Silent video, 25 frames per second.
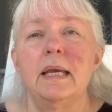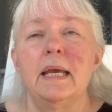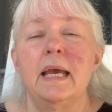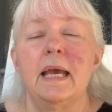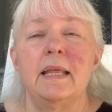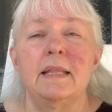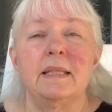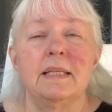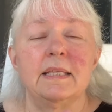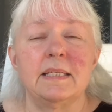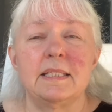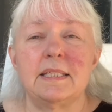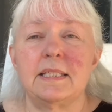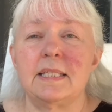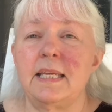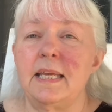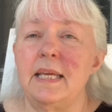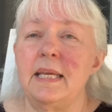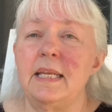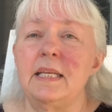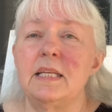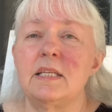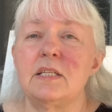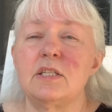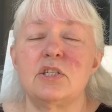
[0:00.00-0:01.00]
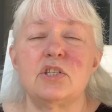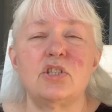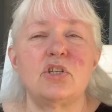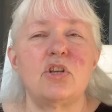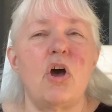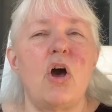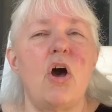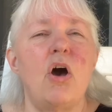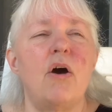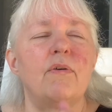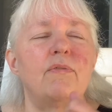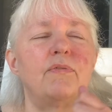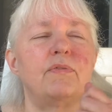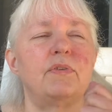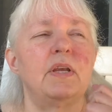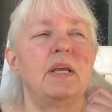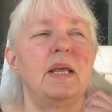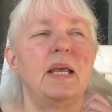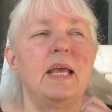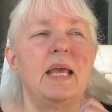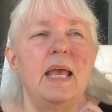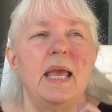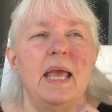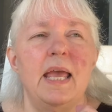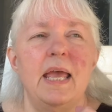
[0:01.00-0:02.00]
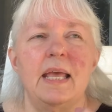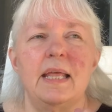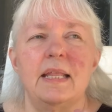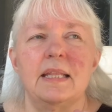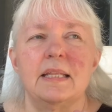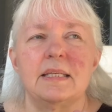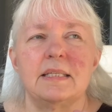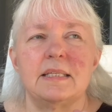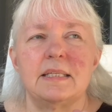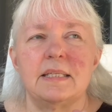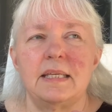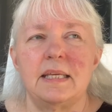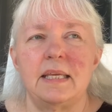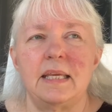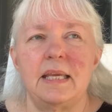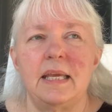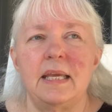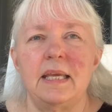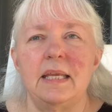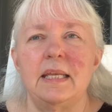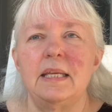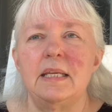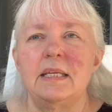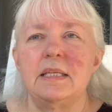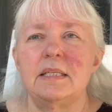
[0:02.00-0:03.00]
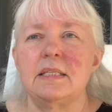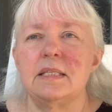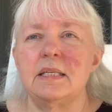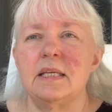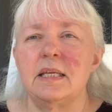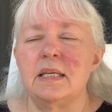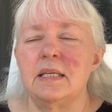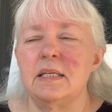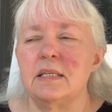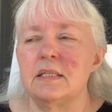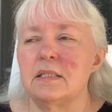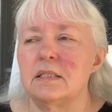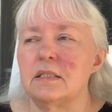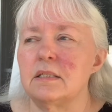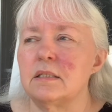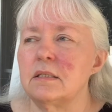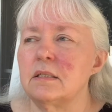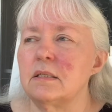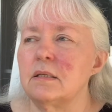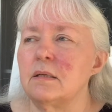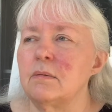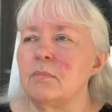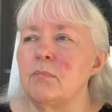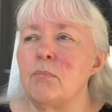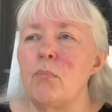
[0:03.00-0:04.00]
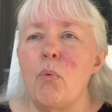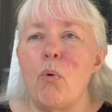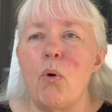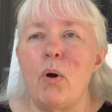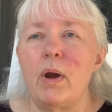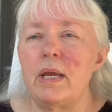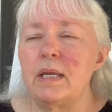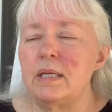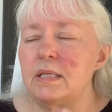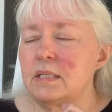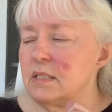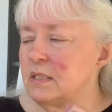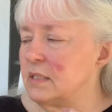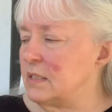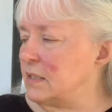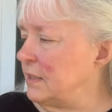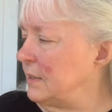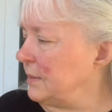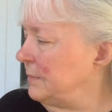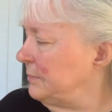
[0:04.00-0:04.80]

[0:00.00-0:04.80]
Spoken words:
and the skin is soft and the skin is moist.